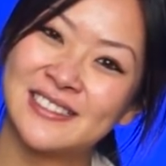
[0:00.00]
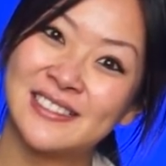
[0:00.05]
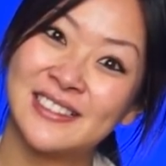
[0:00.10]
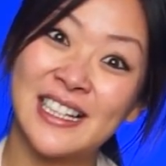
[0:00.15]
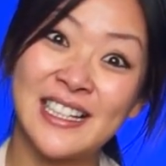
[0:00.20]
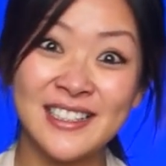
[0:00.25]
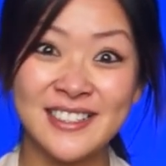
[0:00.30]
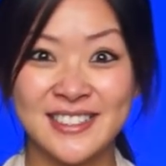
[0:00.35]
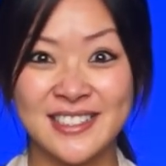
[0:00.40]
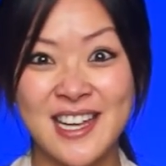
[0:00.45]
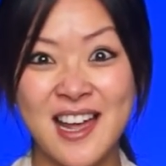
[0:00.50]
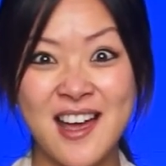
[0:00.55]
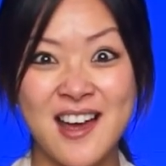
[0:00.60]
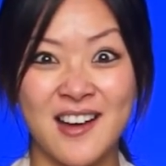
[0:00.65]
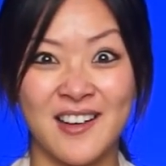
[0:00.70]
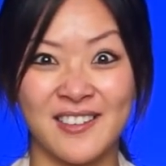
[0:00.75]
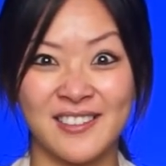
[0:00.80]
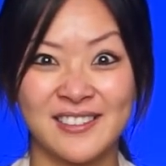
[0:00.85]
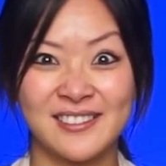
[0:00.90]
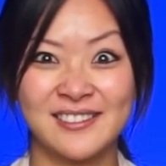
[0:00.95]
Let us
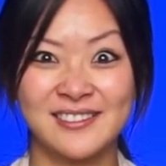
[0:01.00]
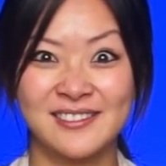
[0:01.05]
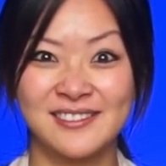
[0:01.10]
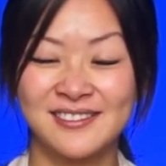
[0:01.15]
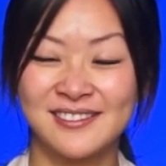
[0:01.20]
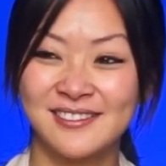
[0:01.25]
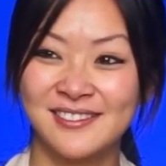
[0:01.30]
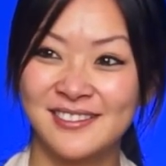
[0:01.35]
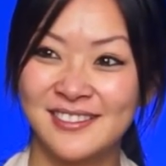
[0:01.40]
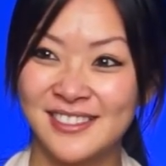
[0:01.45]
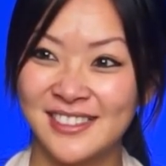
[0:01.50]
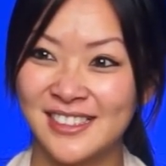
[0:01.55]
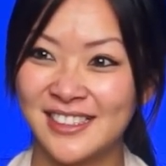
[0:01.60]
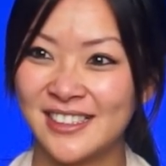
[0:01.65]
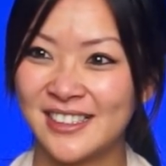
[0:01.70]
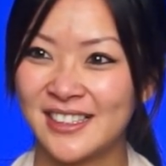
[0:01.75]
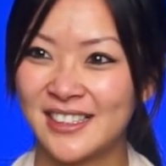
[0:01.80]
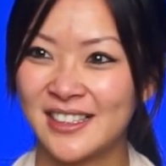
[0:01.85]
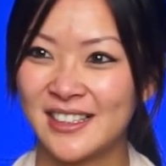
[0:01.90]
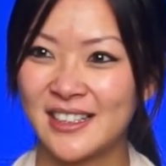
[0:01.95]
know.
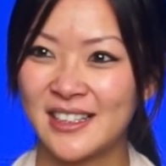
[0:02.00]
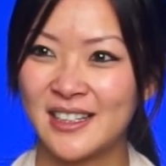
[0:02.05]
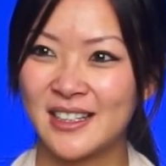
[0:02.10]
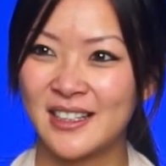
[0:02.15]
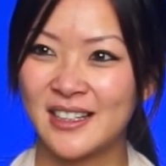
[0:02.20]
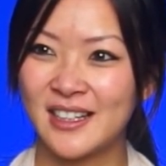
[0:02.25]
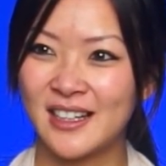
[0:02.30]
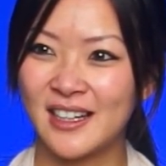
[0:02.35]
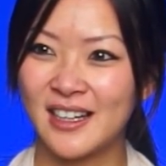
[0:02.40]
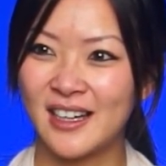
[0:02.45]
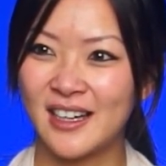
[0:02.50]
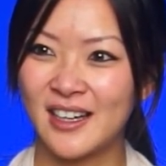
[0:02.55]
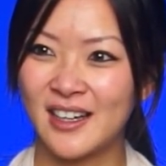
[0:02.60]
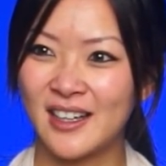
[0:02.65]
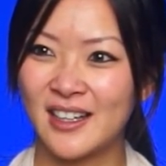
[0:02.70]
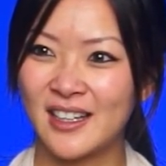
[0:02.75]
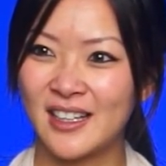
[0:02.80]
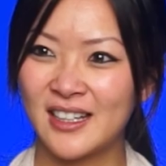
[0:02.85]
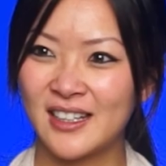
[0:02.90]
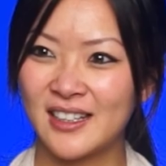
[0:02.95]
A spot
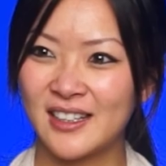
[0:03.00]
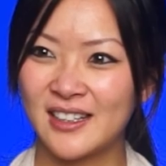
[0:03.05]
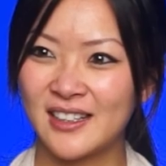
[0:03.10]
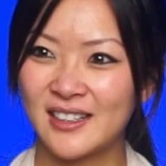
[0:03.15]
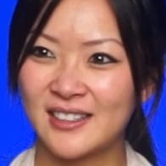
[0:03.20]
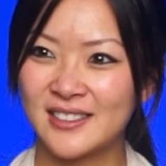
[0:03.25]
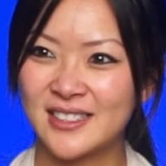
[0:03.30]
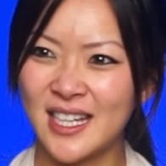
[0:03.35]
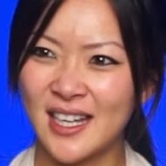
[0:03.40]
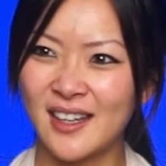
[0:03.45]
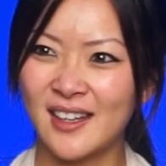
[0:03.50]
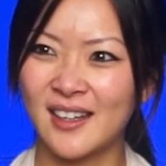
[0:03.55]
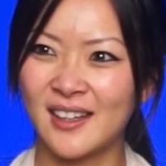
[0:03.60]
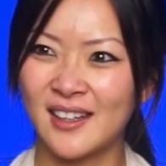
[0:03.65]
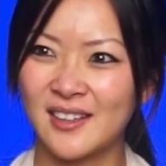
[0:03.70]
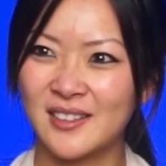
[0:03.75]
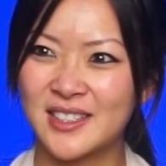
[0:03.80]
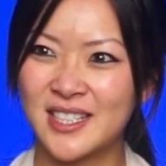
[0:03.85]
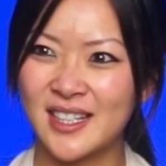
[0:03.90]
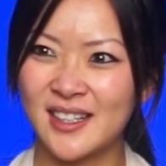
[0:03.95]
of tea. Tay.
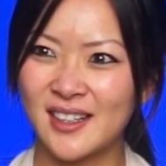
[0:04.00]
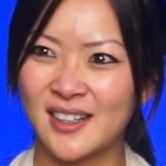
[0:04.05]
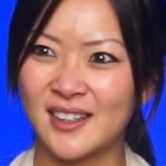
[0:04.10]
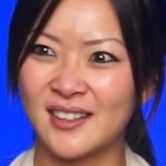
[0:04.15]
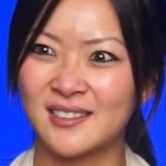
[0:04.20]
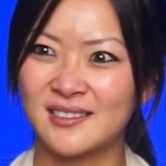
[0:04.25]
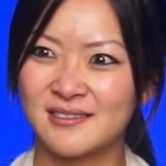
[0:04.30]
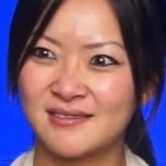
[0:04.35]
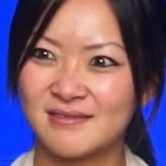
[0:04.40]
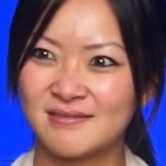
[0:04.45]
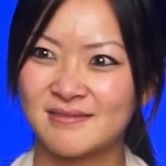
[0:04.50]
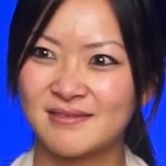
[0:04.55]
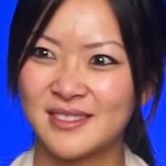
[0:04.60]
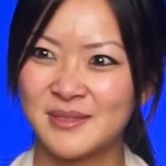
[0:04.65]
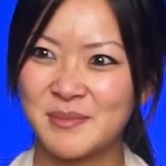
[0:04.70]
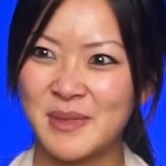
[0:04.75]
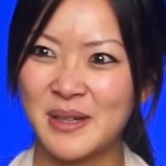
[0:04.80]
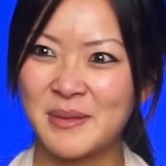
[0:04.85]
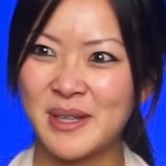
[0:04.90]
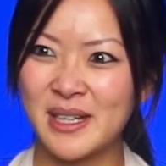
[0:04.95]
Tay.
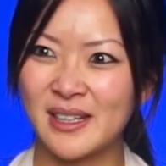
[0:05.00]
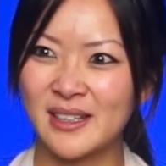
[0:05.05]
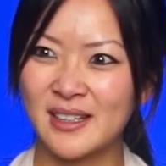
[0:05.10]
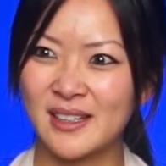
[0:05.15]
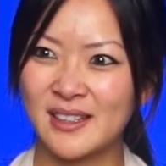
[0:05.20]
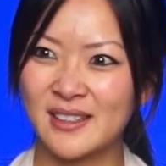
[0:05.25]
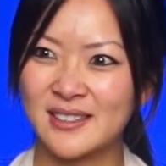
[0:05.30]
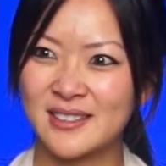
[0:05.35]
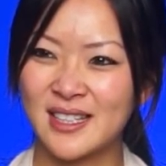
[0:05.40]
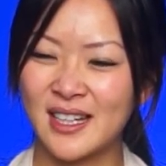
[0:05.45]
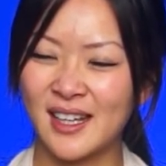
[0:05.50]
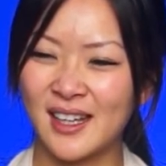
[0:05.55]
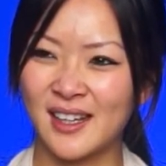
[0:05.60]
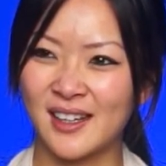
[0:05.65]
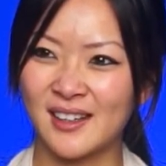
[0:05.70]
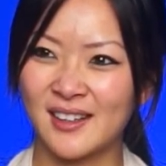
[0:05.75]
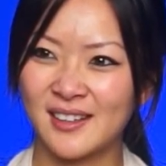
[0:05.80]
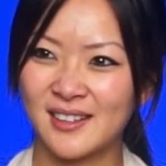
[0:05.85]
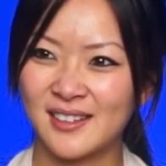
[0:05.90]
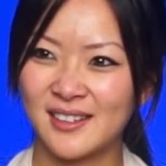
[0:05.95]
Maybe.
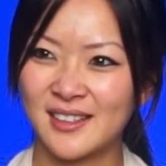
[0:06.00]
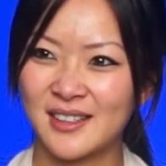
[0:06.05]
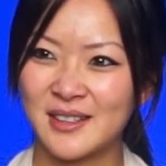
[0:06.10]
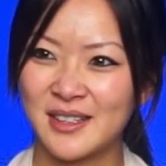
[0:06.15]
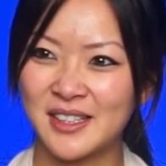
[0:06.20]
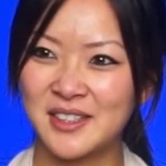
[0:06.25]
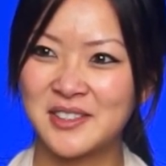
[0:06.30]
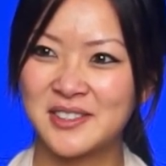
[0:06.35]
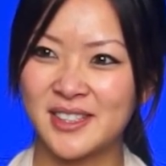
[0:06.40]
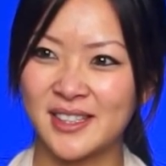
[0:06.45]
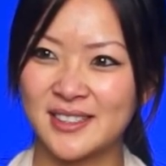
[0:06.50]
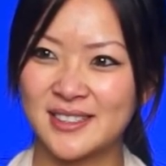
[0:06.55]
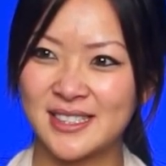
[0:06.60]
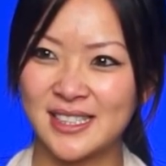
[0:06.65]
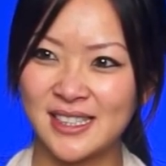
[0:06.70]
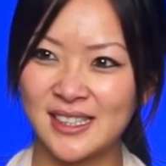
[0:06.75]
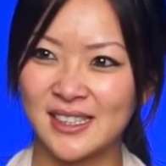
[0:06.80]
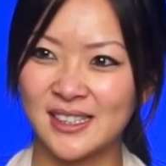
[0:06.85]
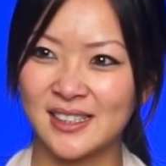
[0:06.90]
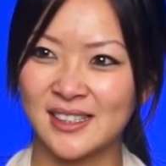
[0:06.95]
Tay. You said
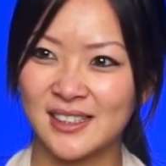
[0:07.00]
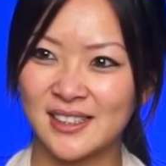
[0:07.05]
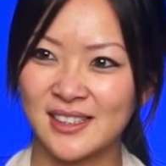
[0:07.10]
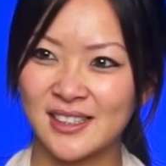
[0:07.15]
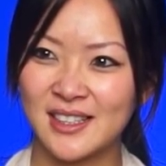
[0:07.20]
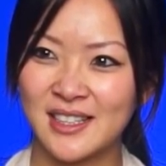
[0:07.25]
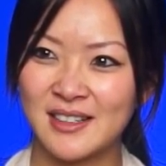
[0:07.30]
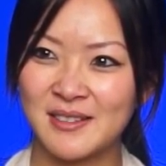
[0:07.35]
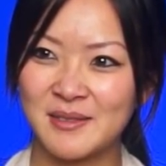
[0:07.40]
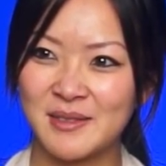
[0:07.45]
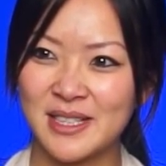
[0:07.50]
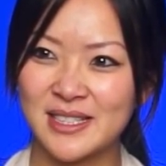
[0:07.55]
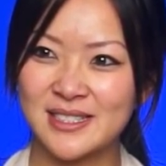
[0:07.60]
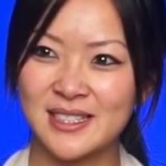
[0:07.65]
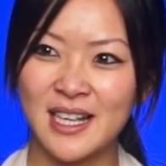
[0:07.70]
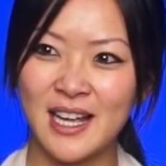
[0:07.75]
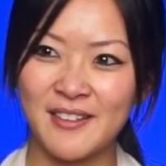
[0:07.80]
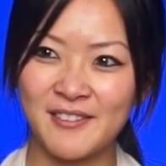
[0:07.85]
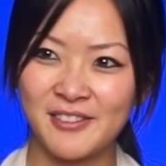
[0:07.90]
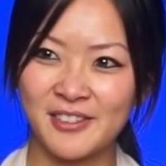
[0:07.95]
tea. it's.
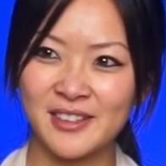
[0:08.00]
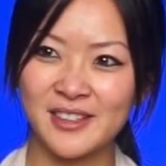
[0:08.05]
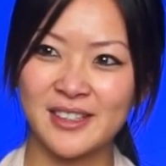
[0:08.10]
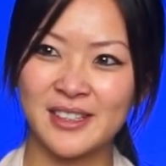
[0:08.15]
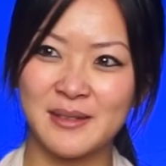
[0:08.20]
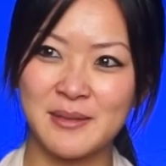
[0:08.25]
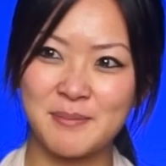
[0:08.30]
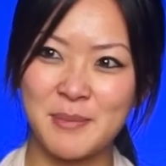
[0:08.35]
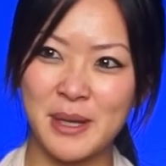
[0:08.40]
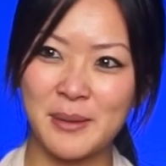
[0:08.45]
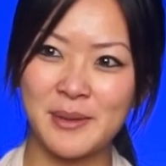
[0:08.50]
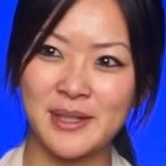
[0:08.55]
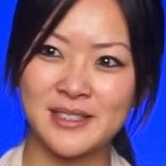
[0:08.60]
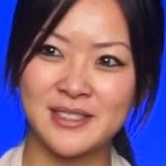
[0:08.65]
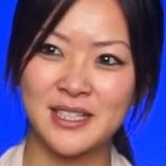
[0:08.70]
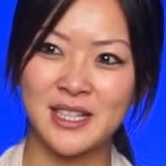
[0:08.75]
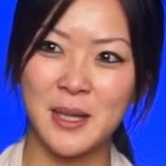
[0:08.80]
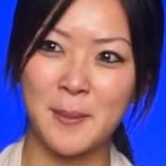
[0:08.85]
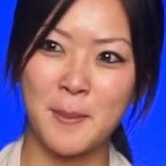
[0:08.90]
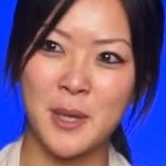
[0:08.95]
I feel like it. Maybe it's
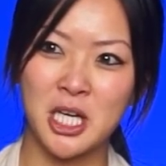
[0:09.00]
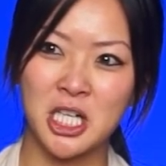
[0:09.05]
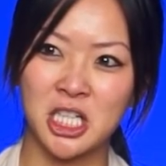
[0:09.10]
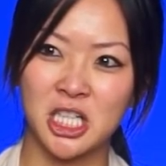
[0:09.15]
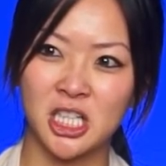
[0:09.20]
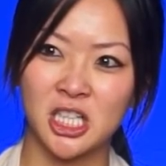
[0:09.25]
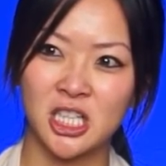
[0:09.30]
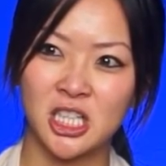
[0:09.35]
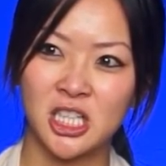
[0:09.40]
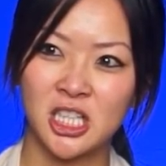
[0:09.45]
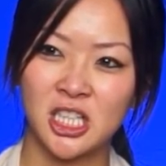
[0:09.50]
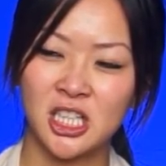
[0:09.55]
in the middle.